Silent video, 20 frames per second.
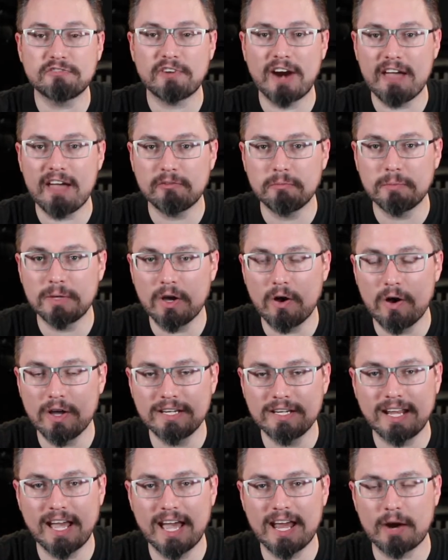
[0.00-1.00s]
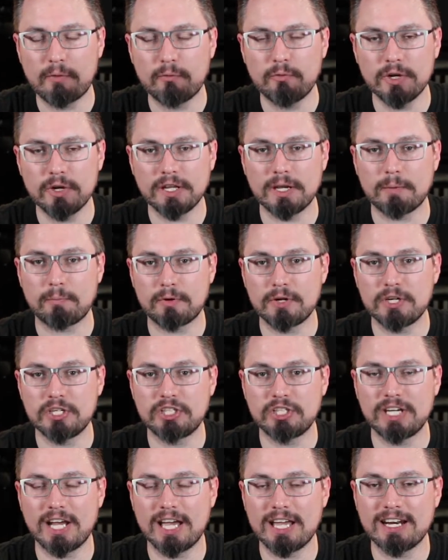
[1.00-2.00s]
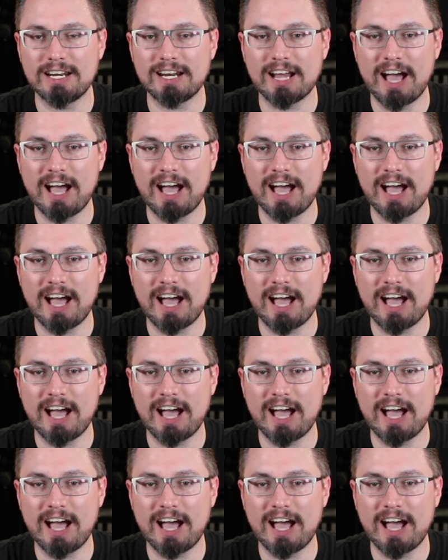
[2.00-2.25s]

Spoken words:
for having me on, Dan. I really appreciate it.